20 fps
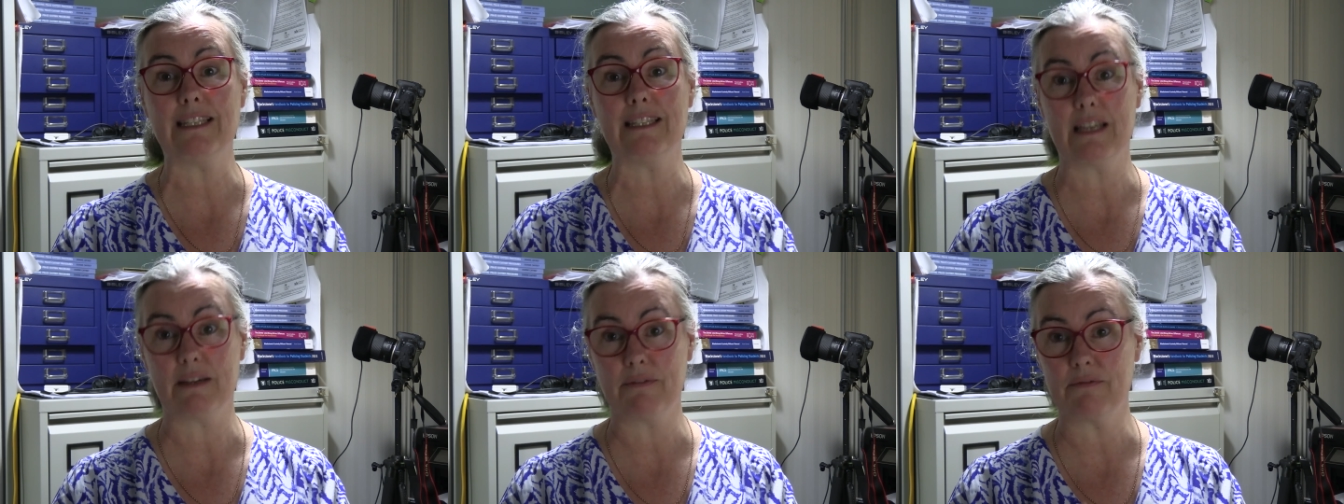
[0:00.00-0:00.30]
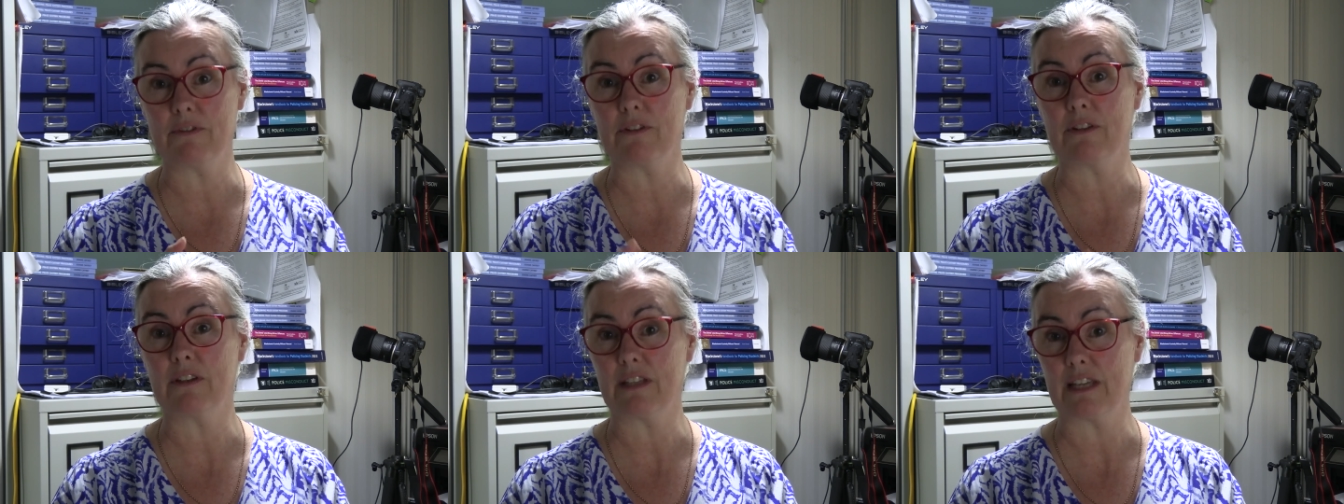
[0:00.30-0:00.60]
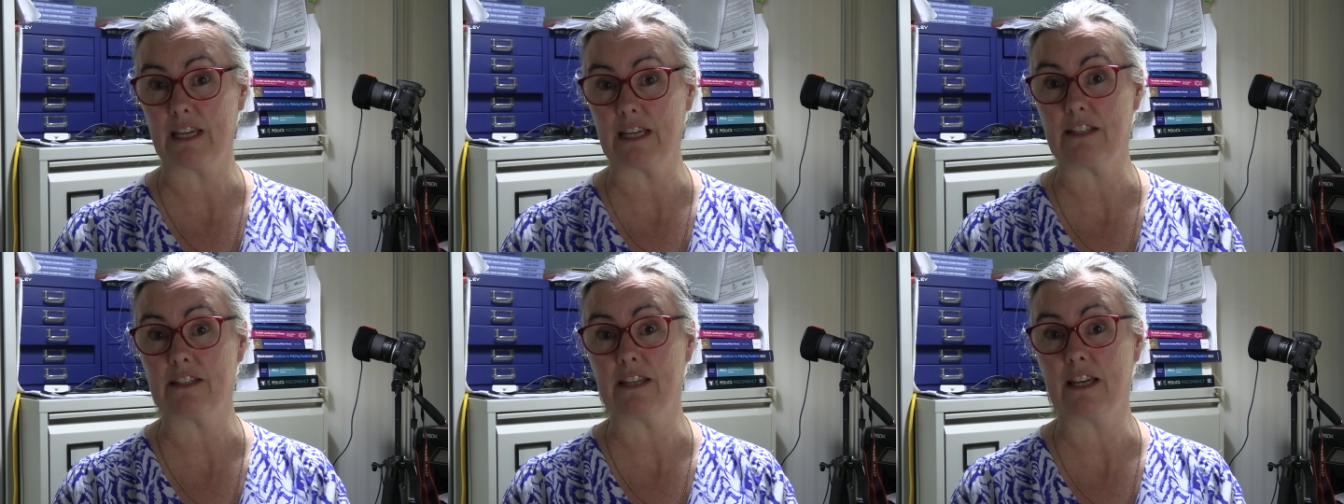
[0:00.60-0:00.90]
different
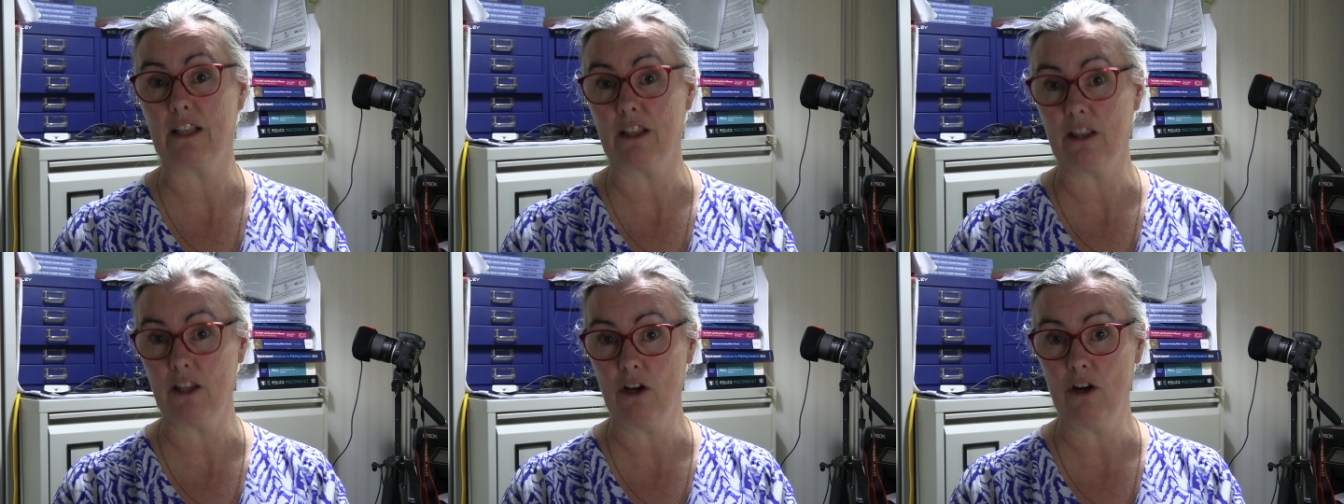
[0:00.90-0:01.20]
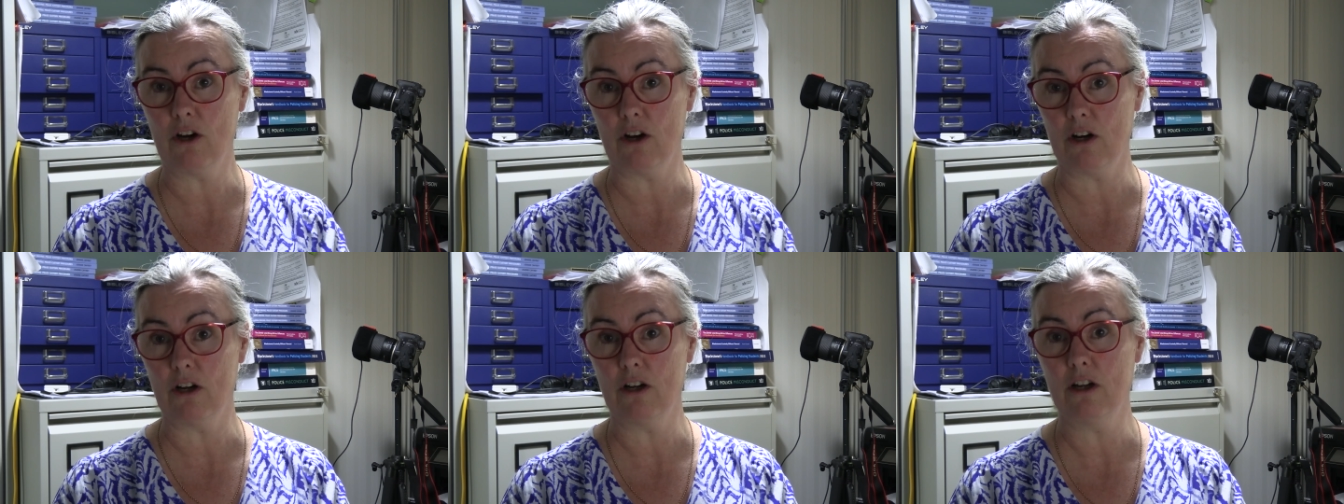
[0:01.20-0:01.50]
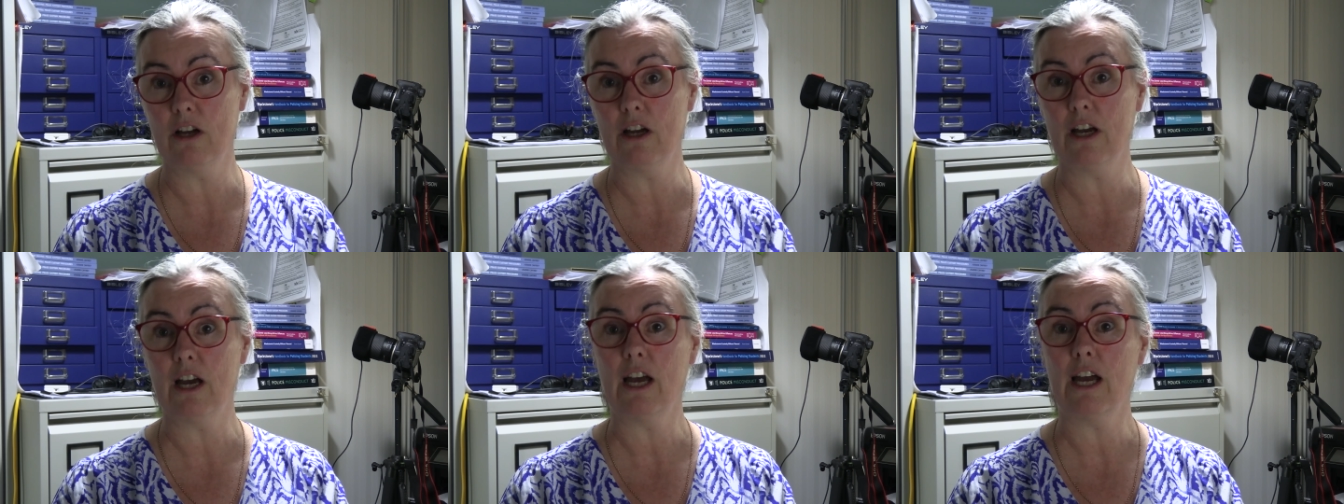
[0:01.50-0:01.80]
things in law,
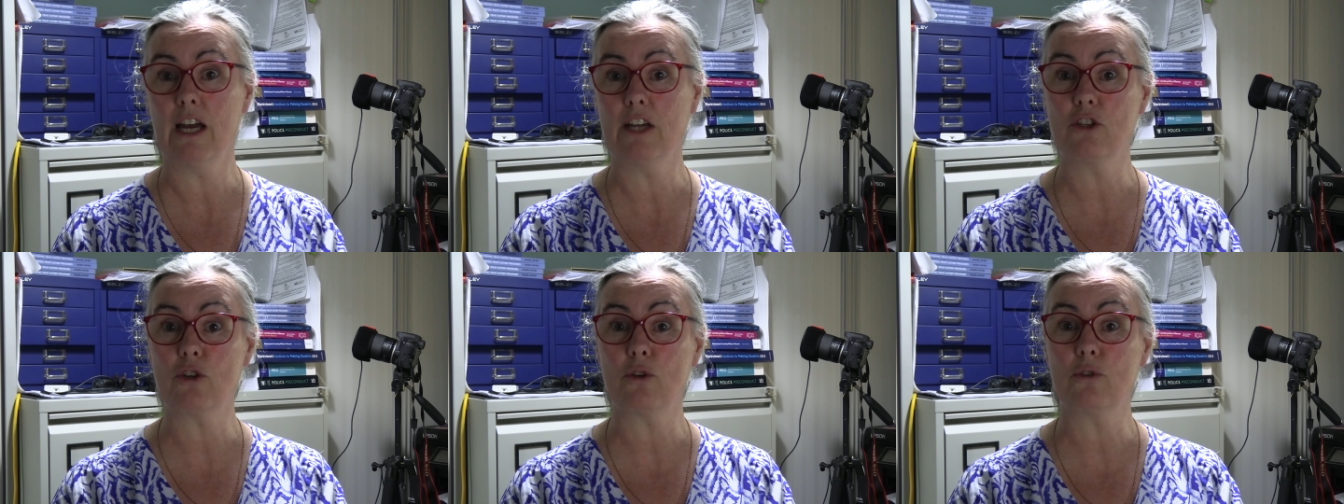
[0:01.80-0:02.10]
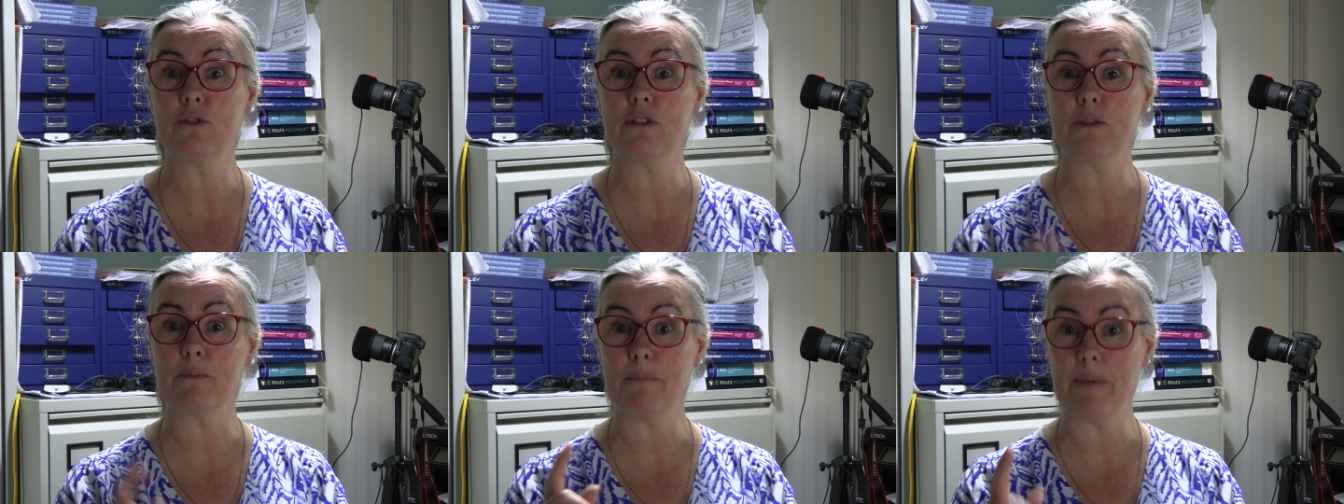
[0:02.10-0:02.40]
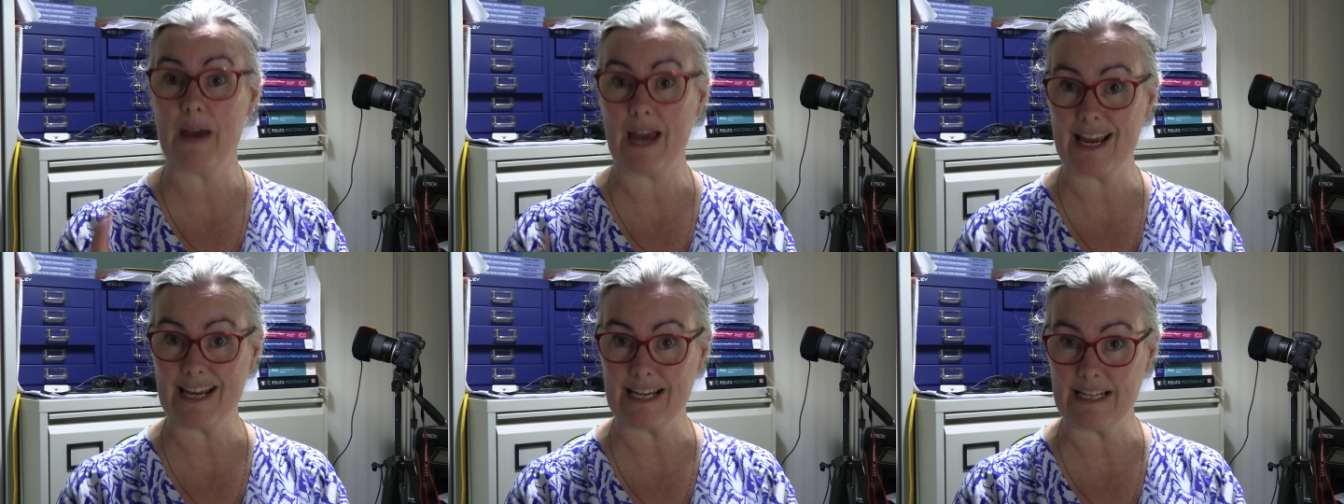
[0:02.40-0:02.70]
and under
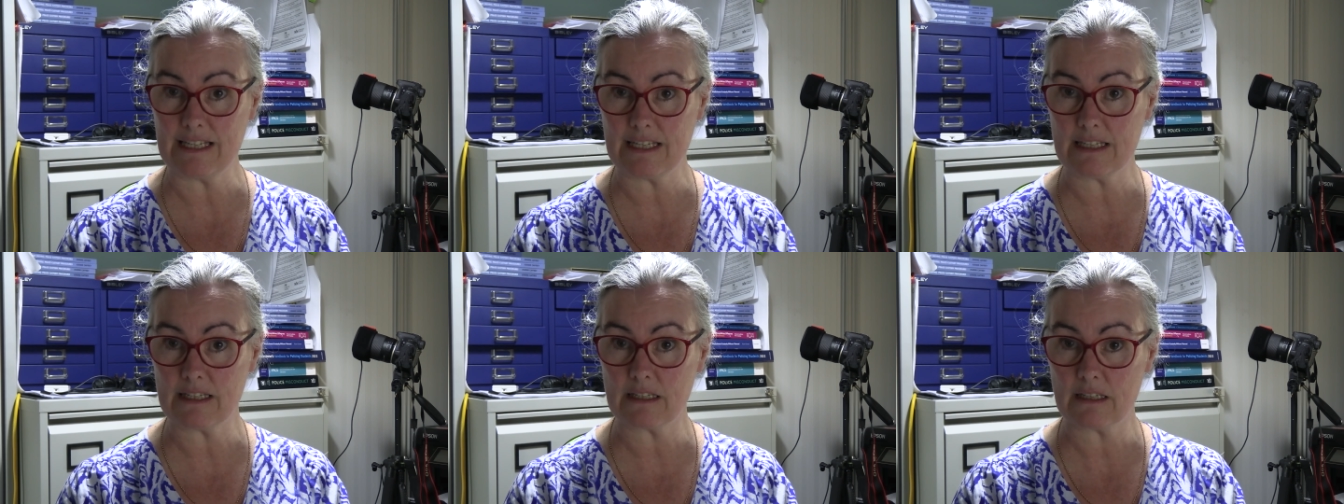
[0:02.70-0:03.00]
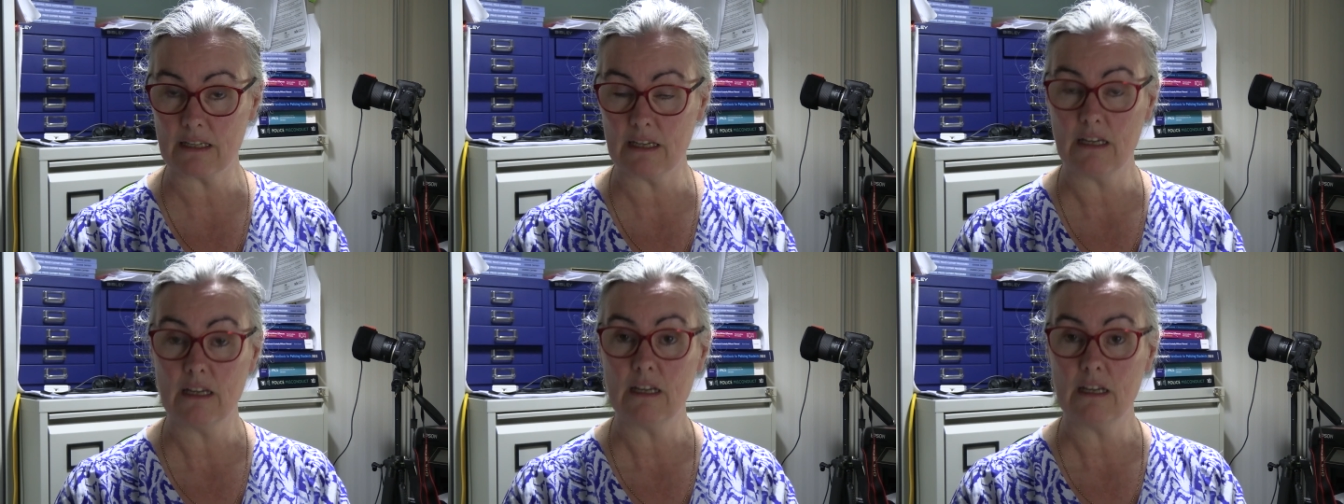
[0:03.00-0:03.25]
PACE,